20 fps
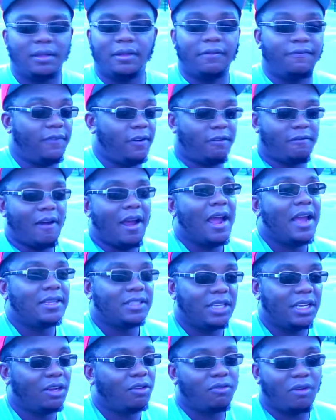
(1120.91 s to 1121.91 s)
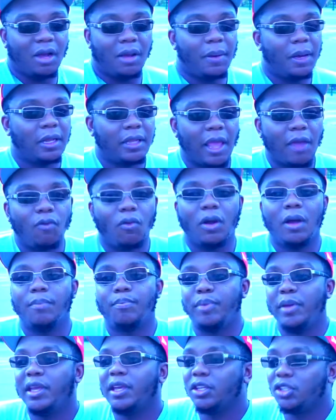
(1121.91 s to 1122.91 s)
the Verizon and Grubhub, they
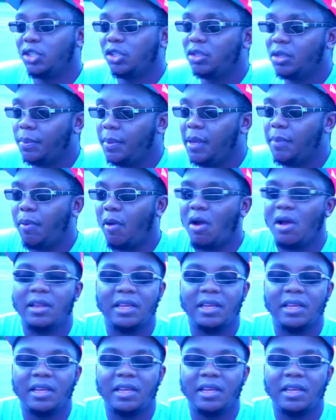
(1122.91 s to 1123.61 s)
want Pikachu to be part